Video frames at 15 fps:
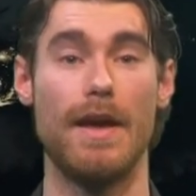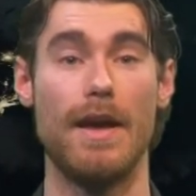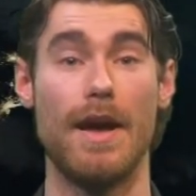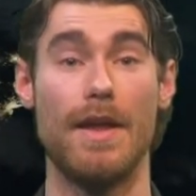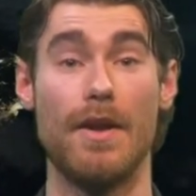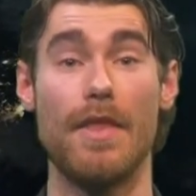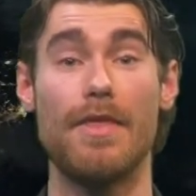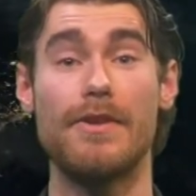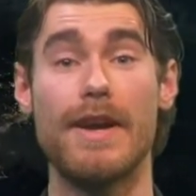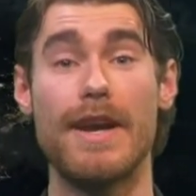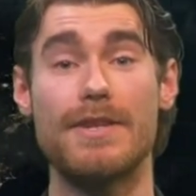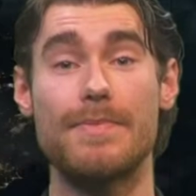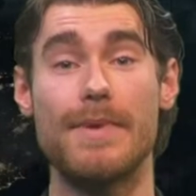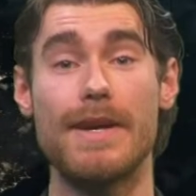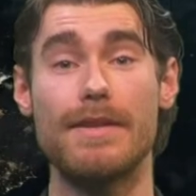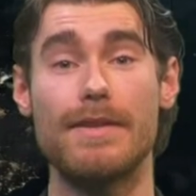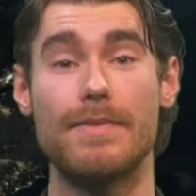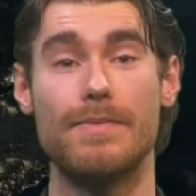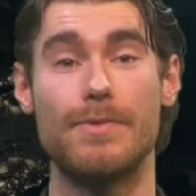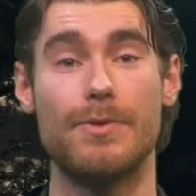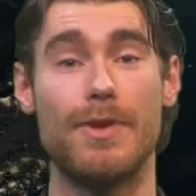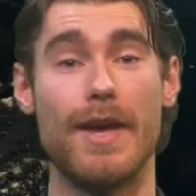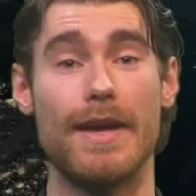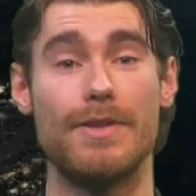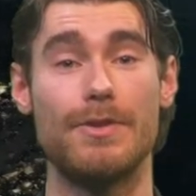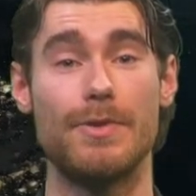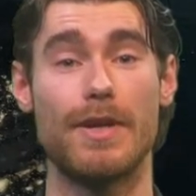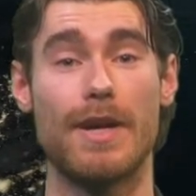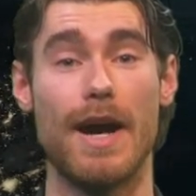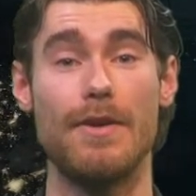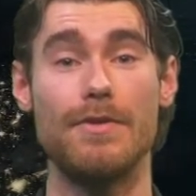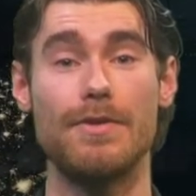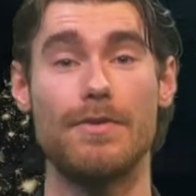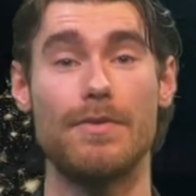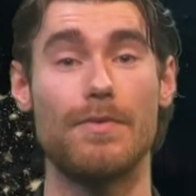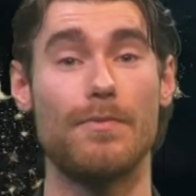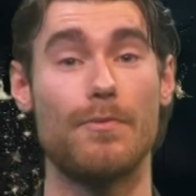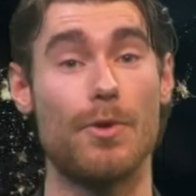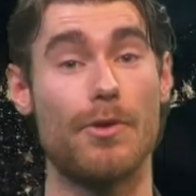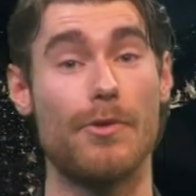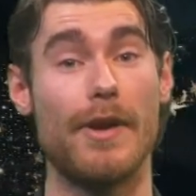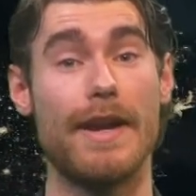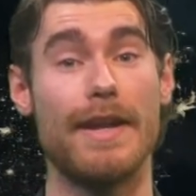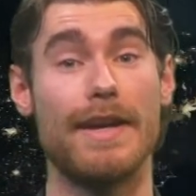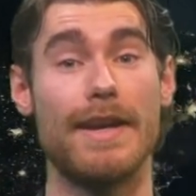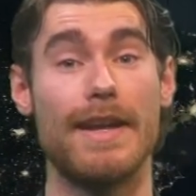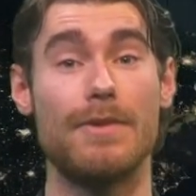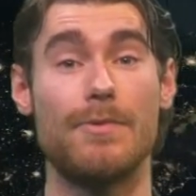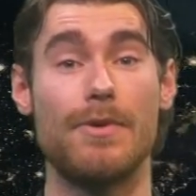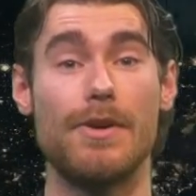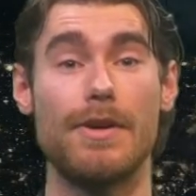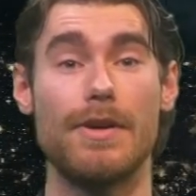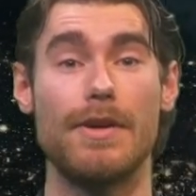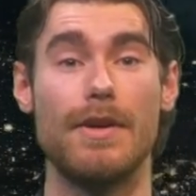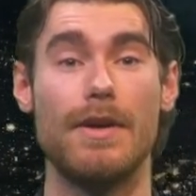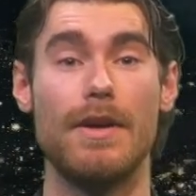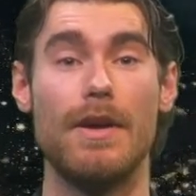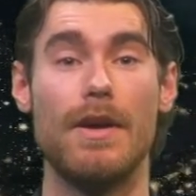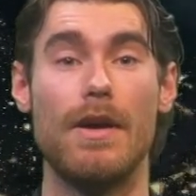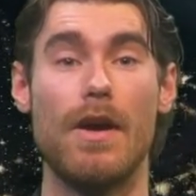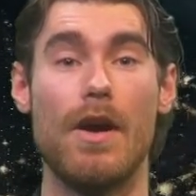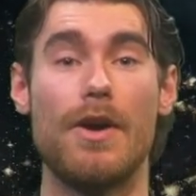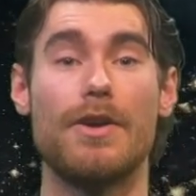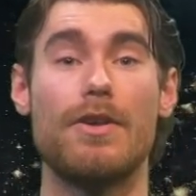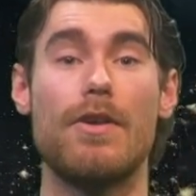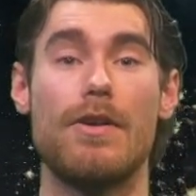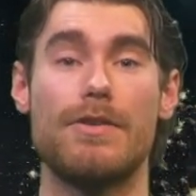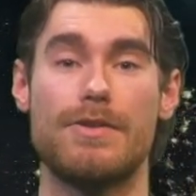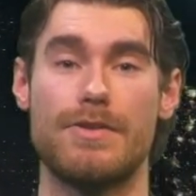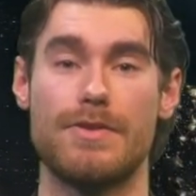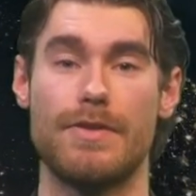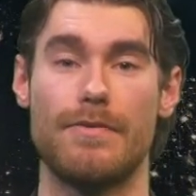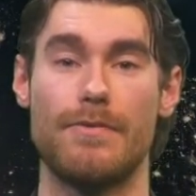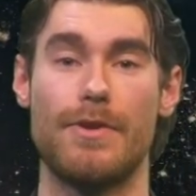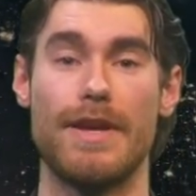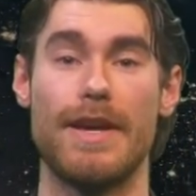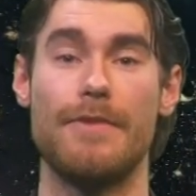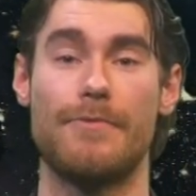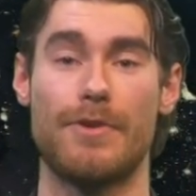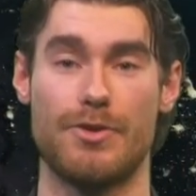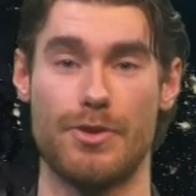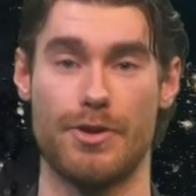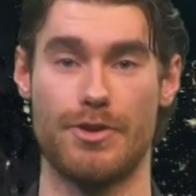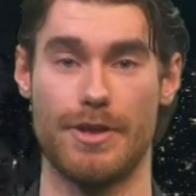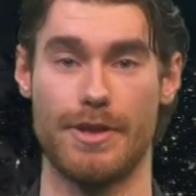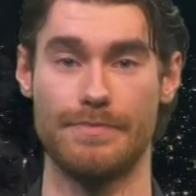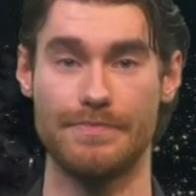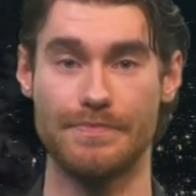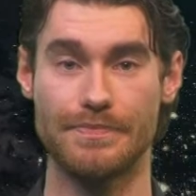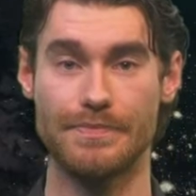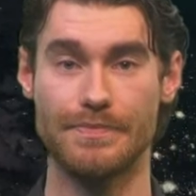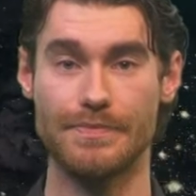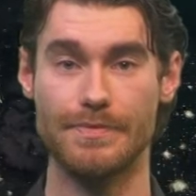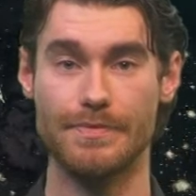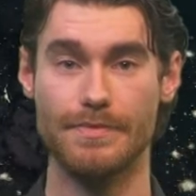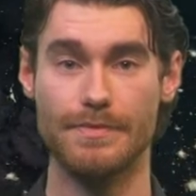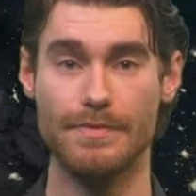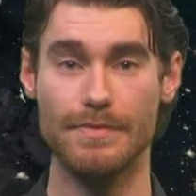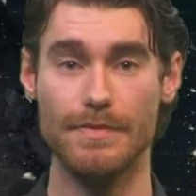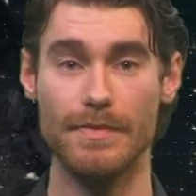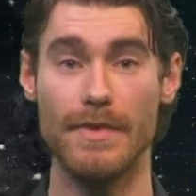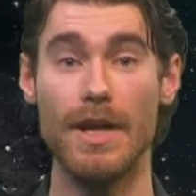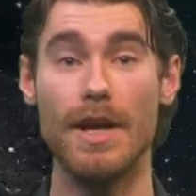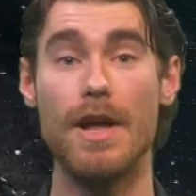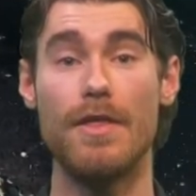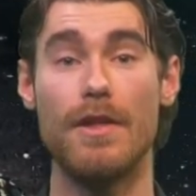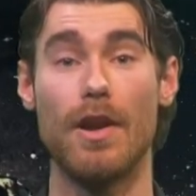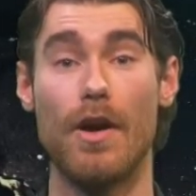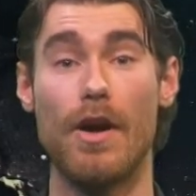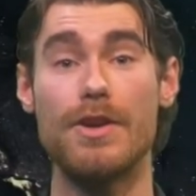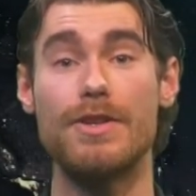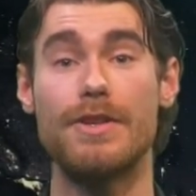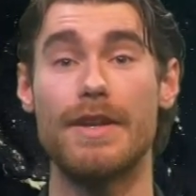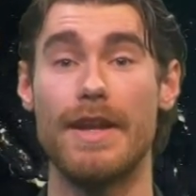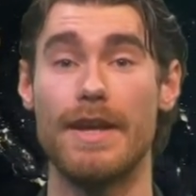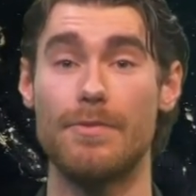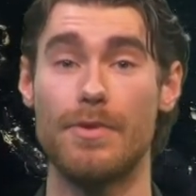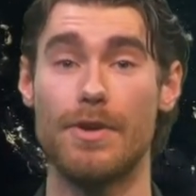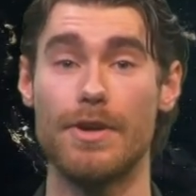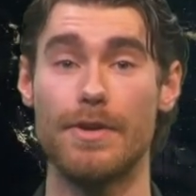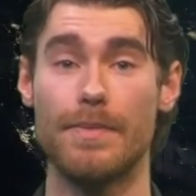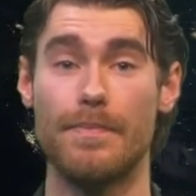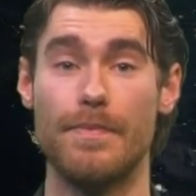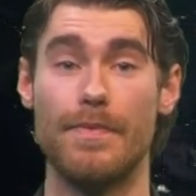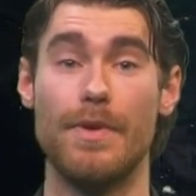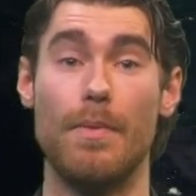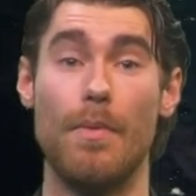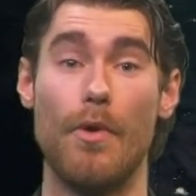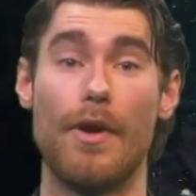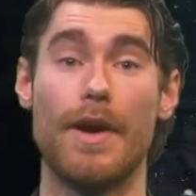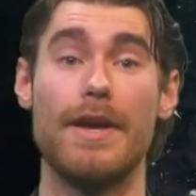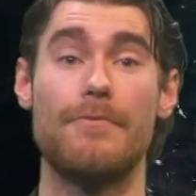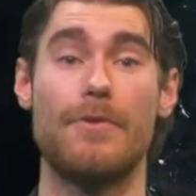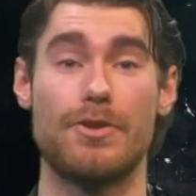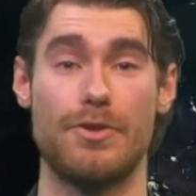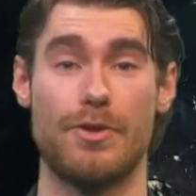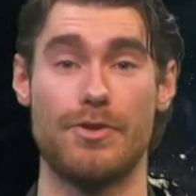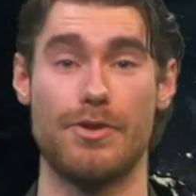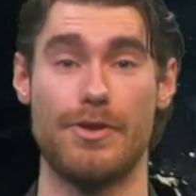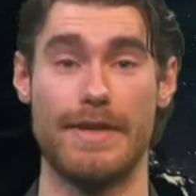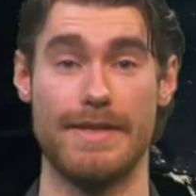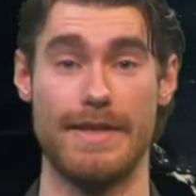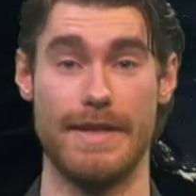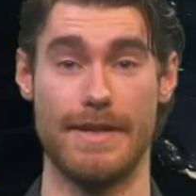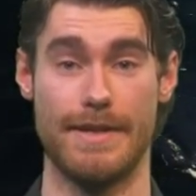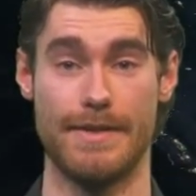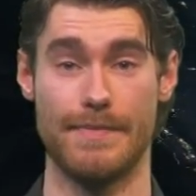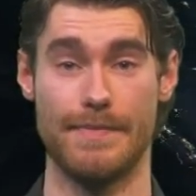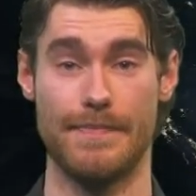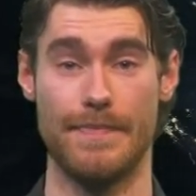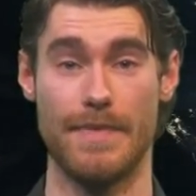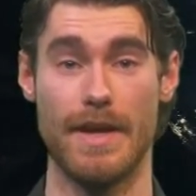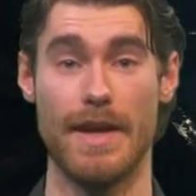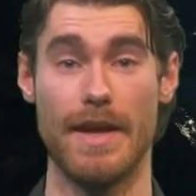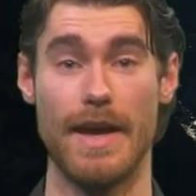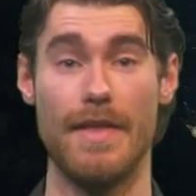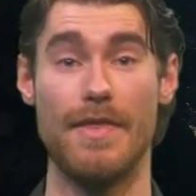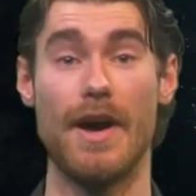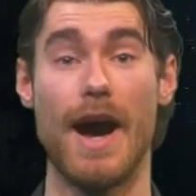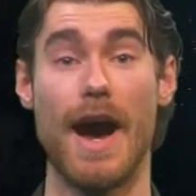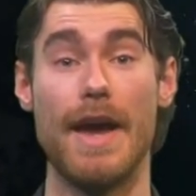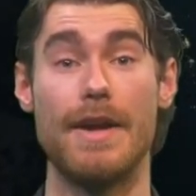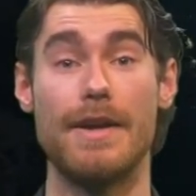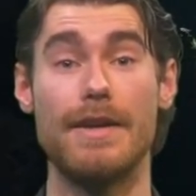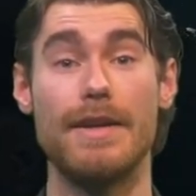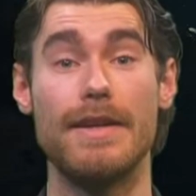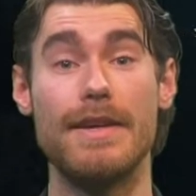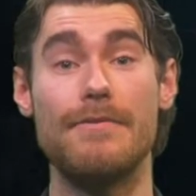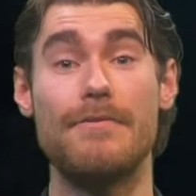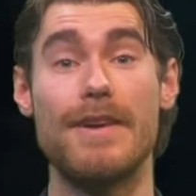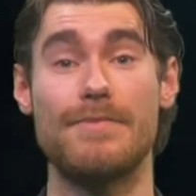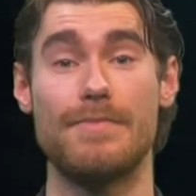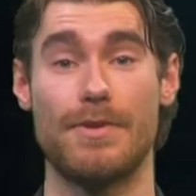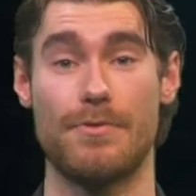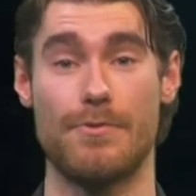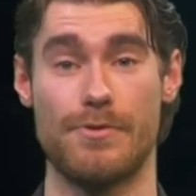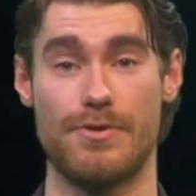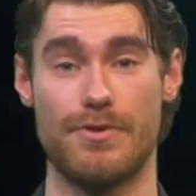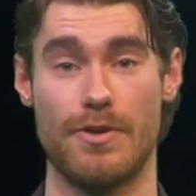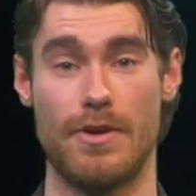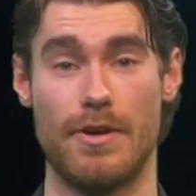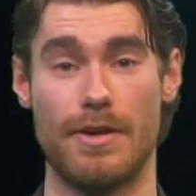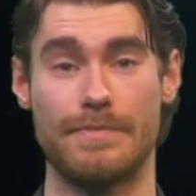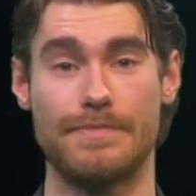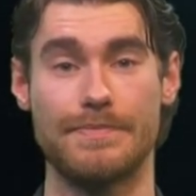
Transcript: Another aspect to take into account for creating a network are the costs for the infrastructure. The larger the network, the more infrastructure is needed, and the higher the investment costs are.